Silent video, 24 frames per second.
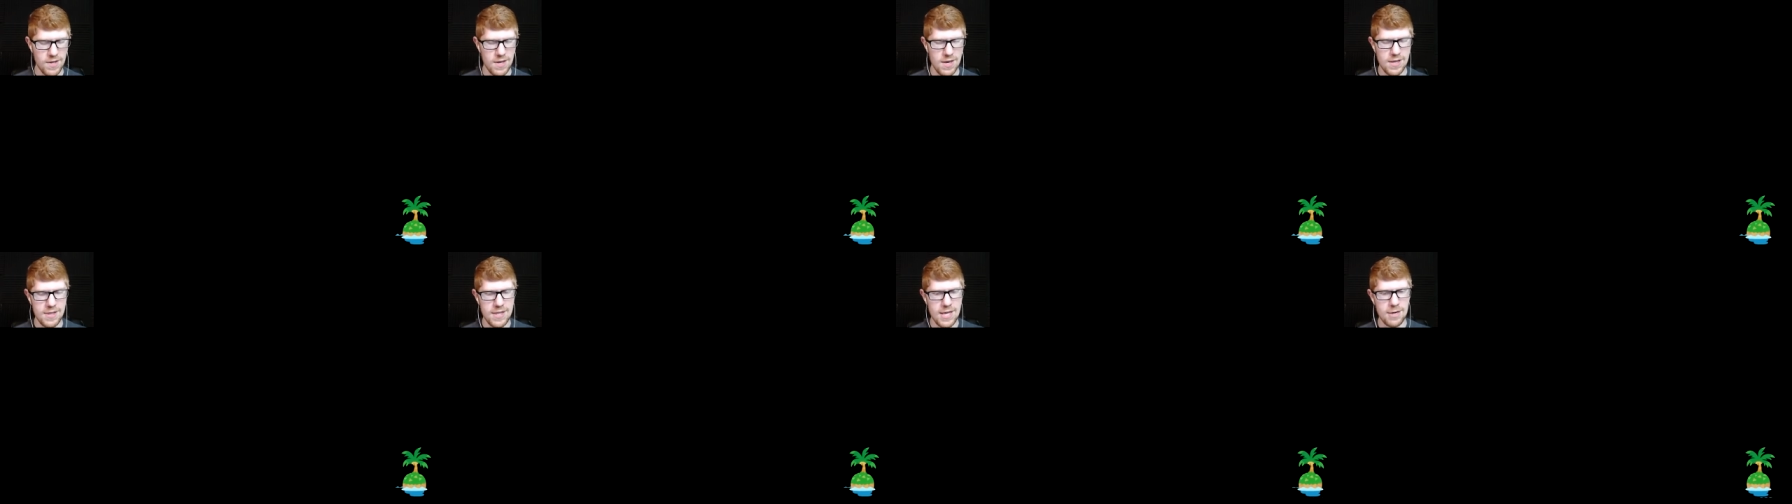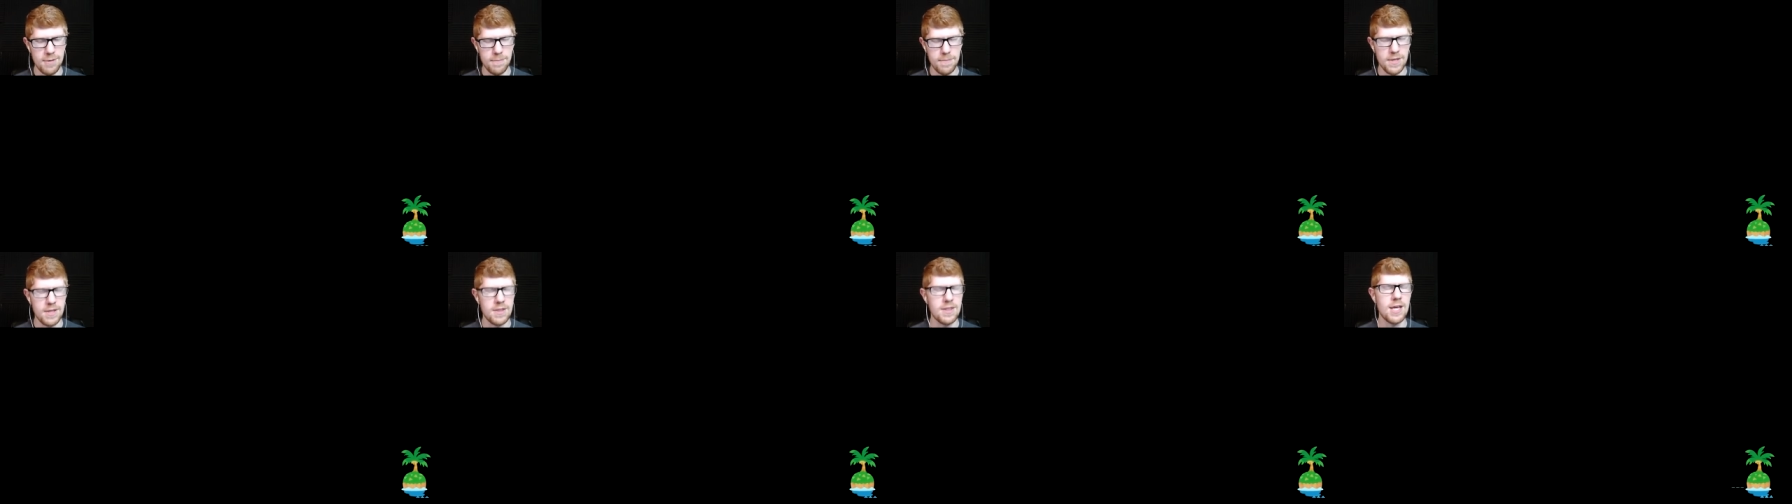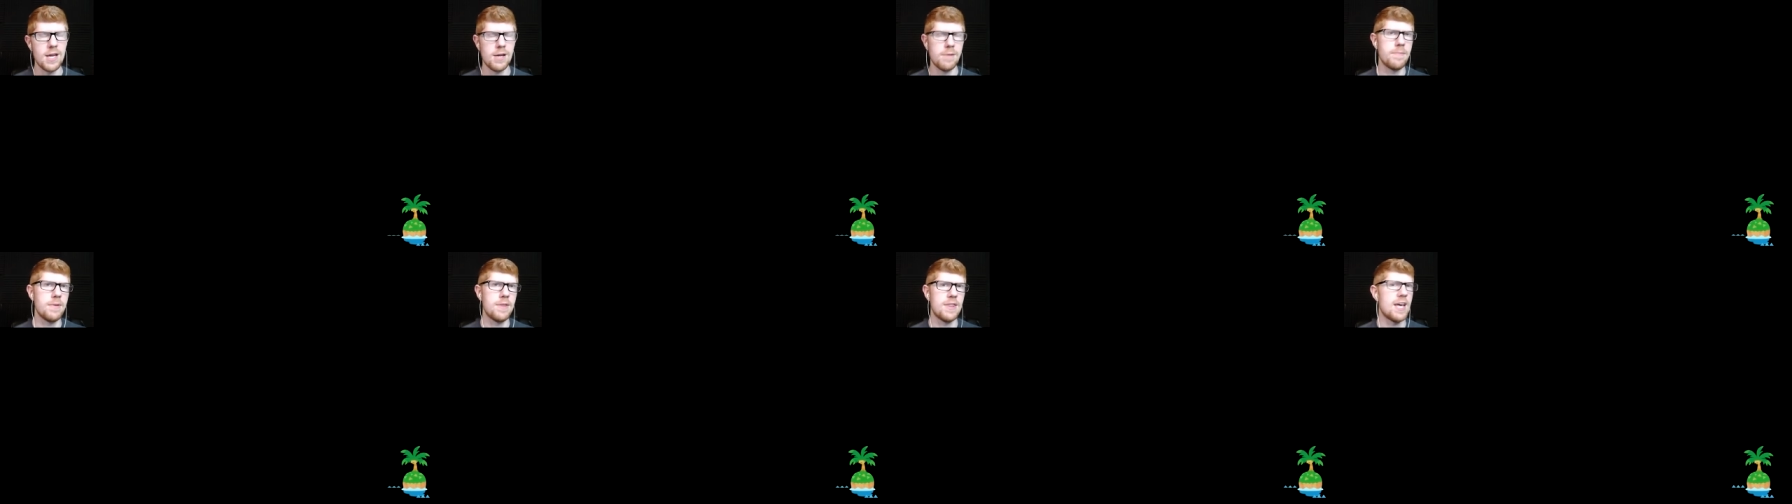And that'll be
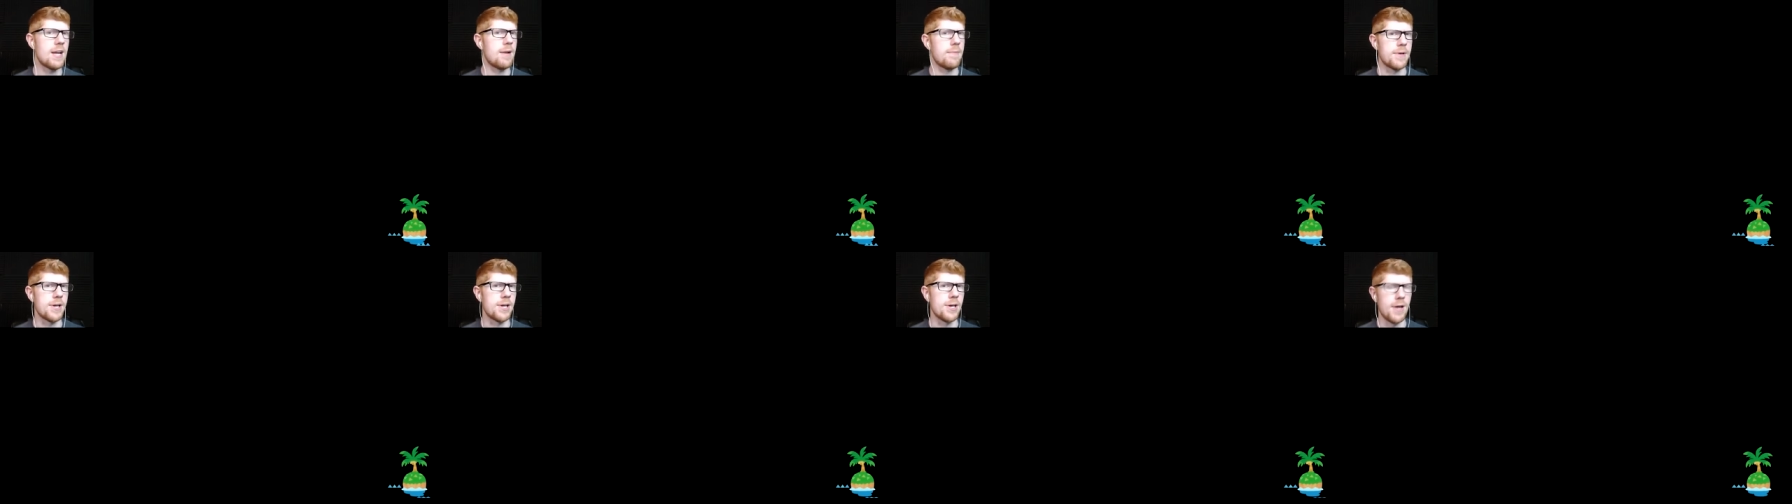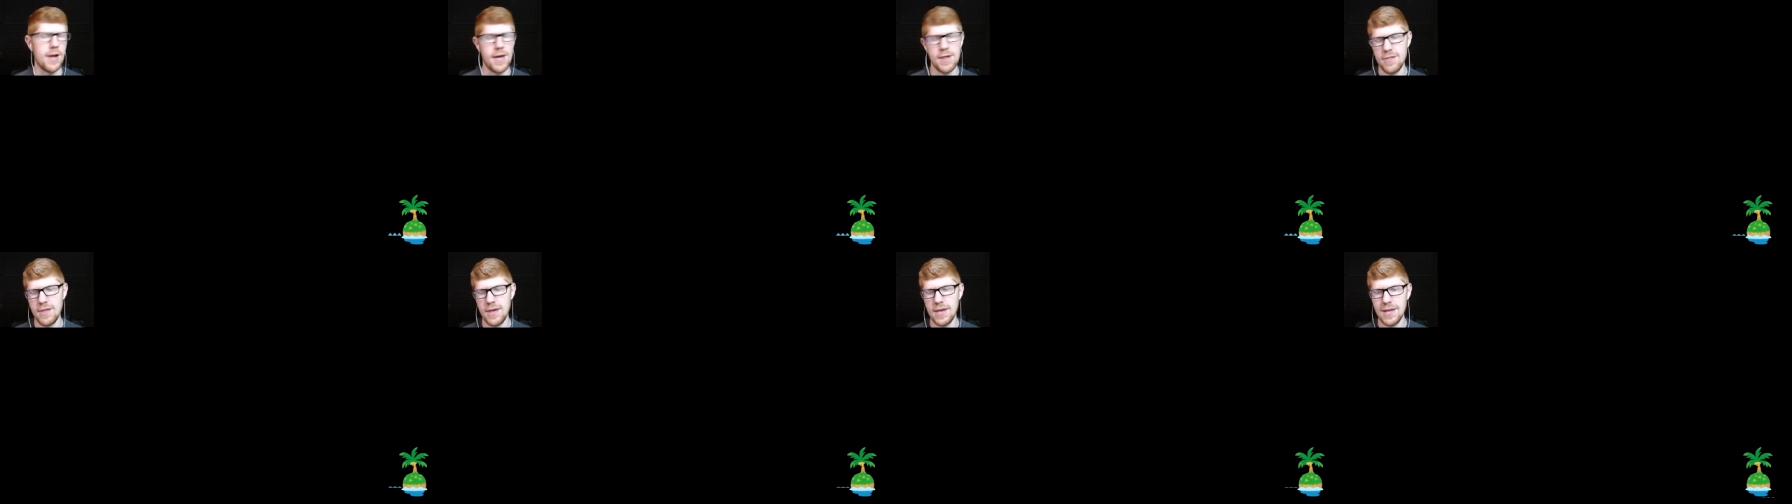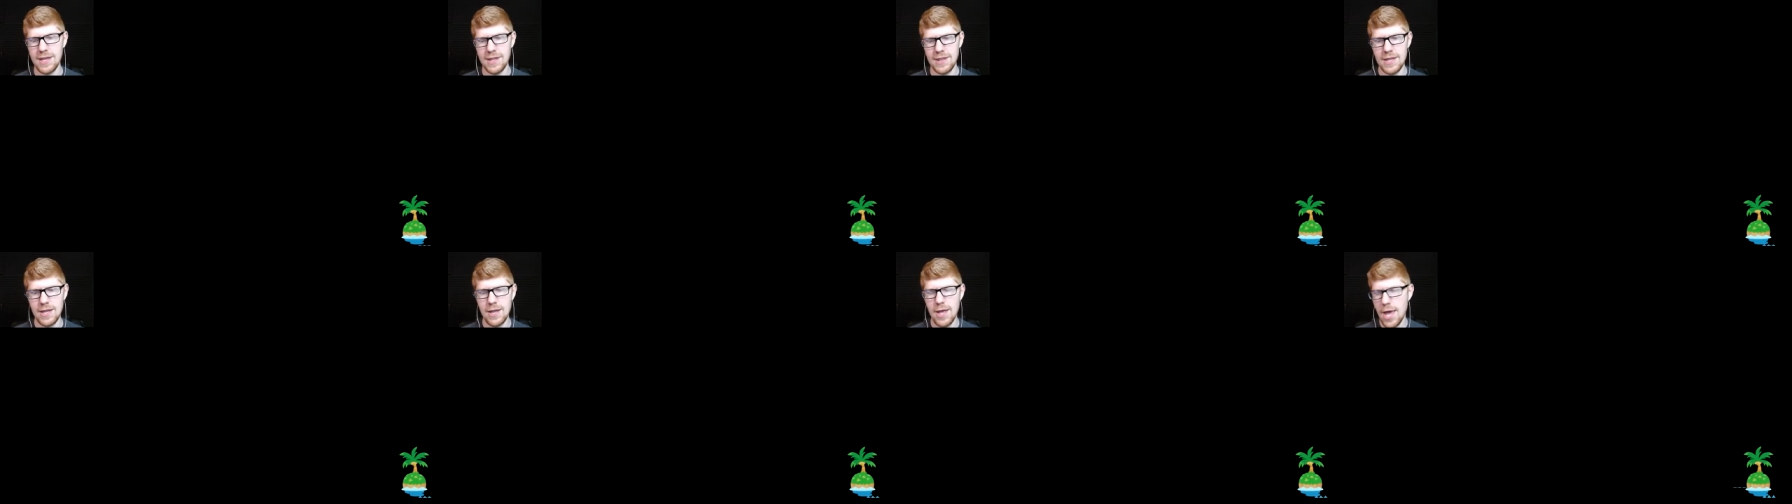that'll be that'll be good, I think.
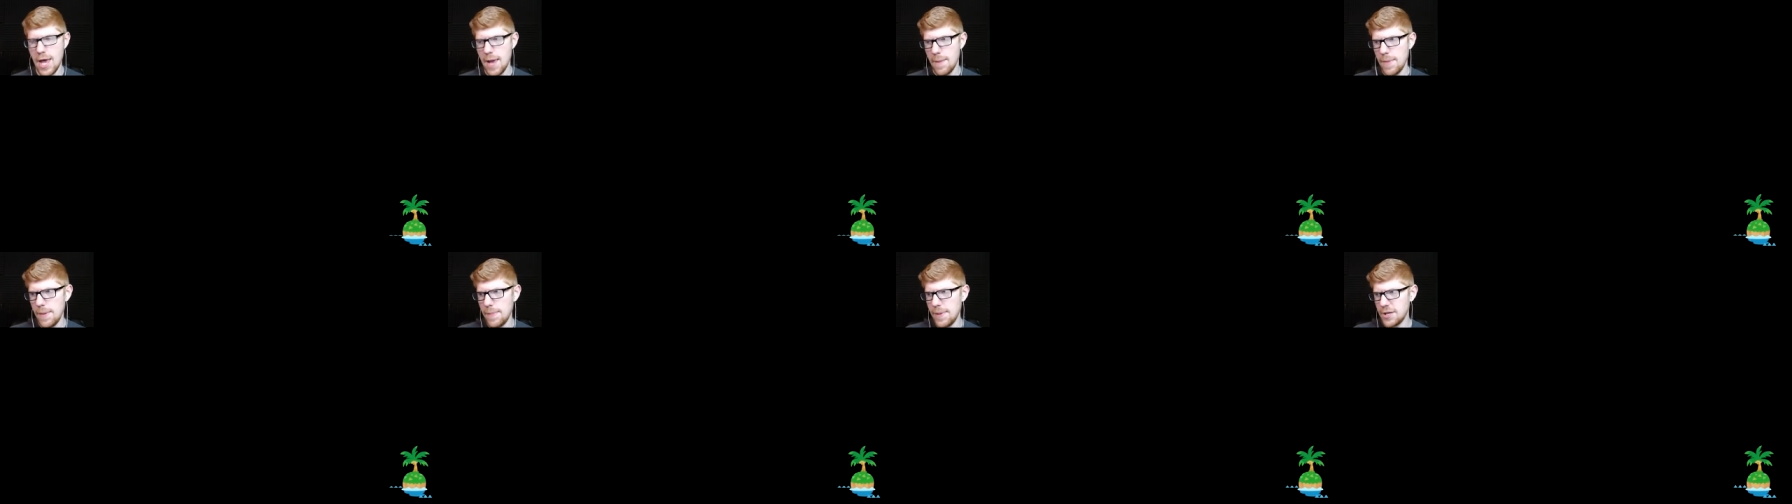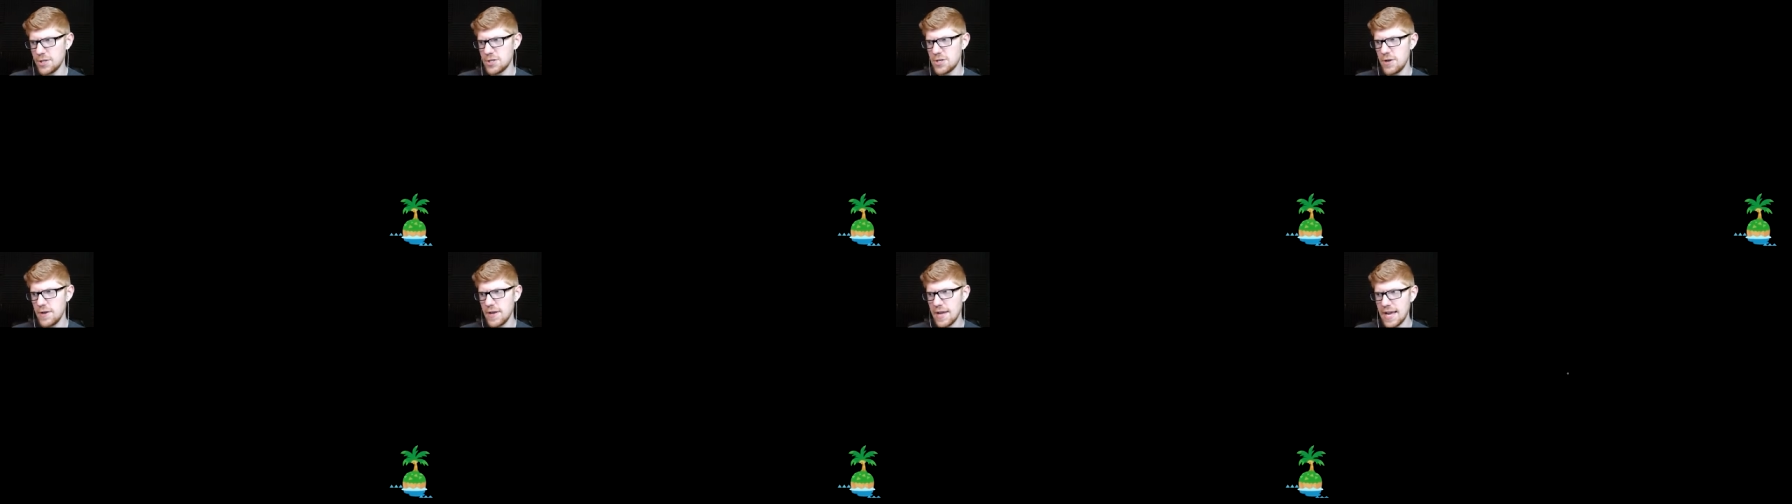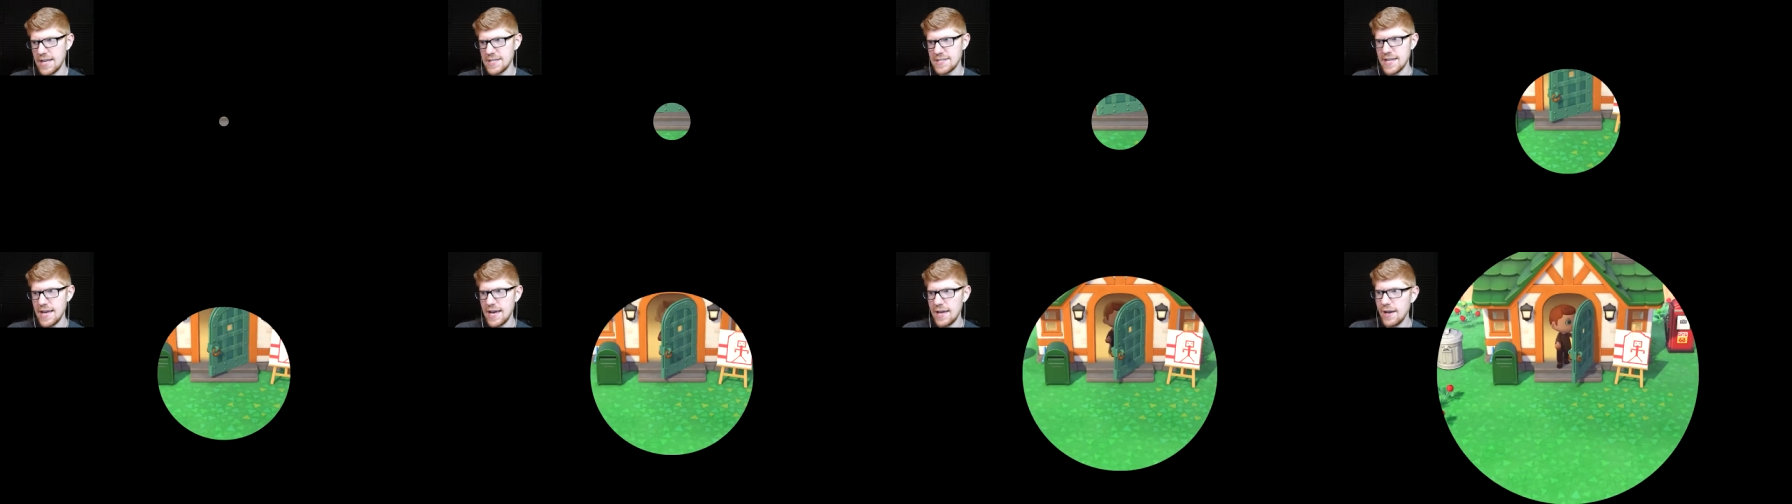And maybe I'll show you
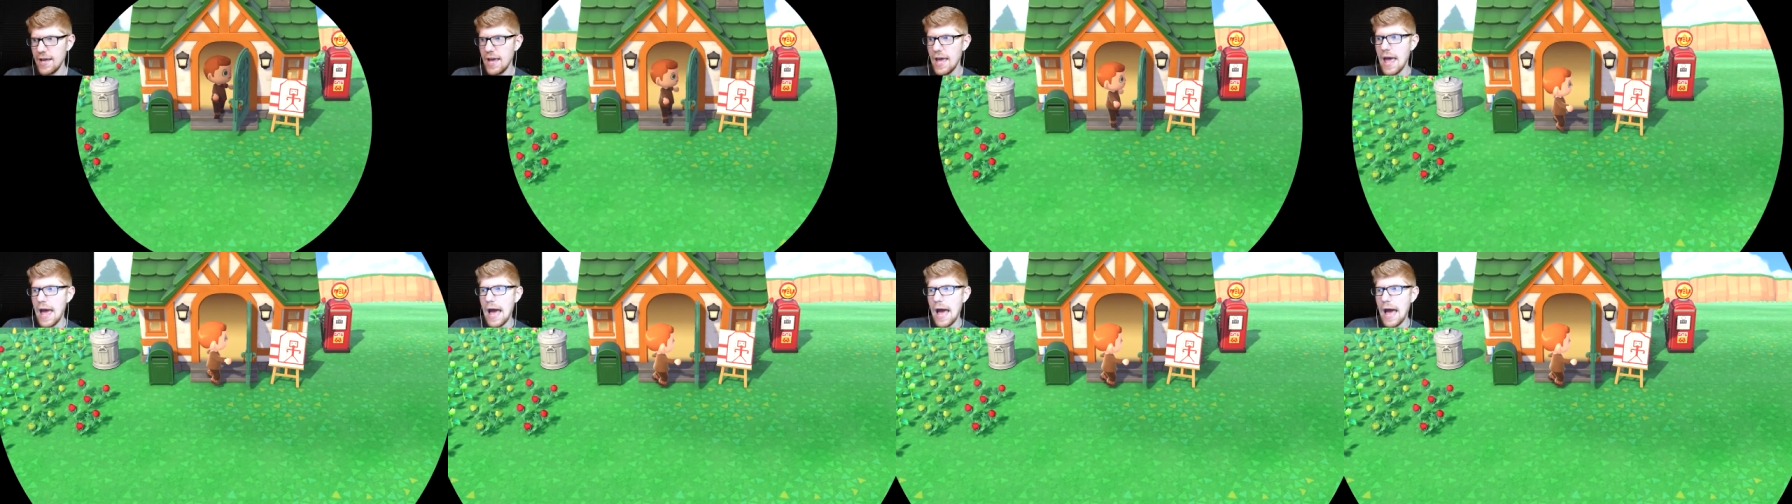guys that.